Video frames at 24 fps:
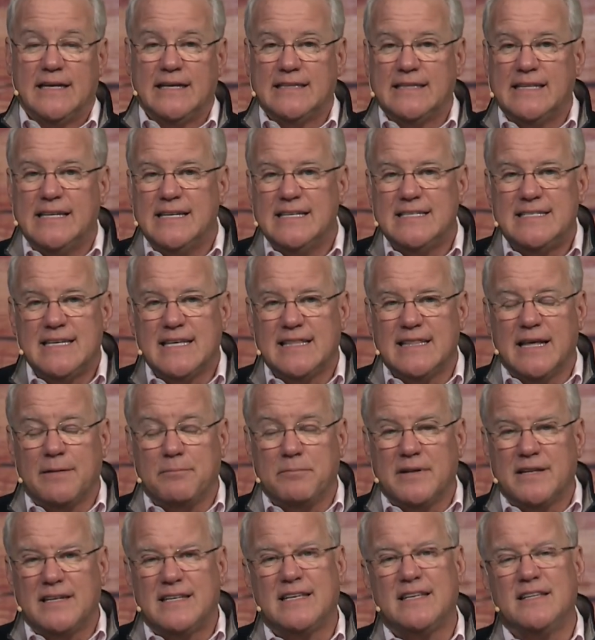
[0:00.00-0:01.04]
that is in
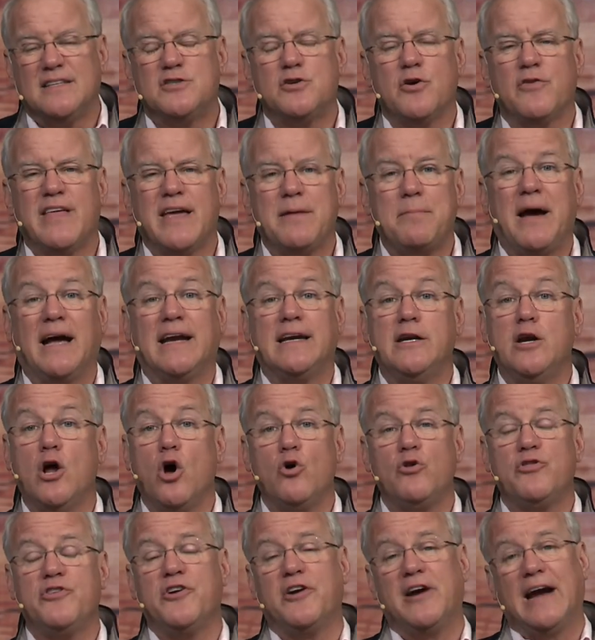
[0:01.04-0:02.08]
them, so they might
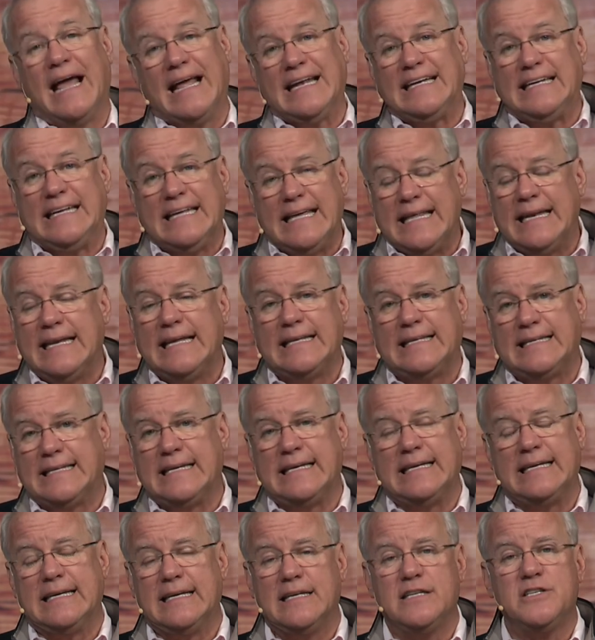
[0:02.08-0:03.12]
know their
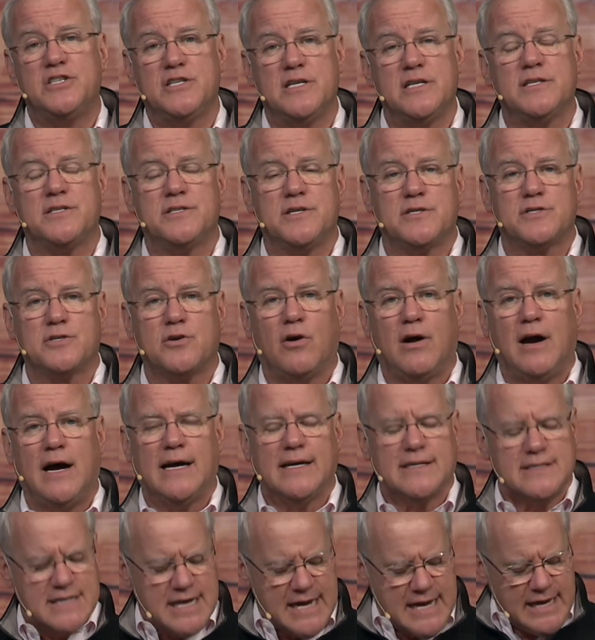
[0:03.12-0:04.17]
identity in Jesus
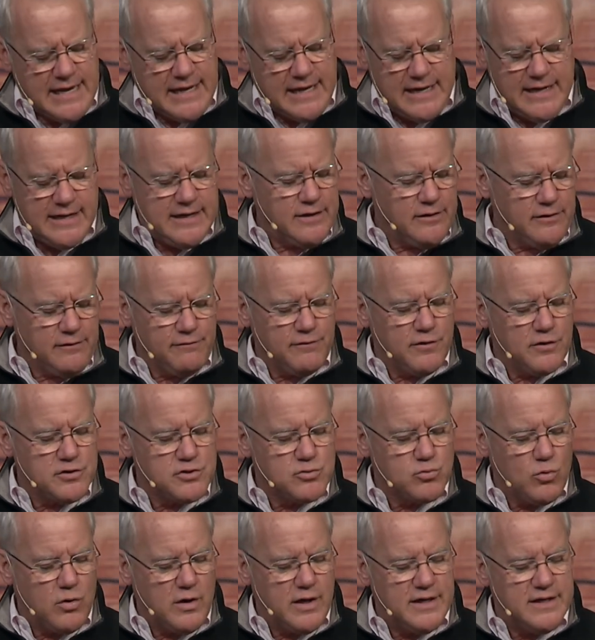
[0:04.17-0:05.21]
Christ. And here, verse
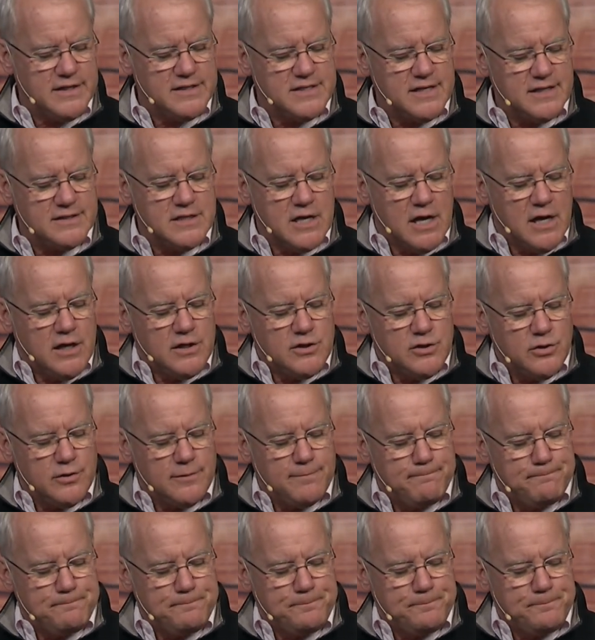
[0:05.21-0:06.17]
1, it says, You're,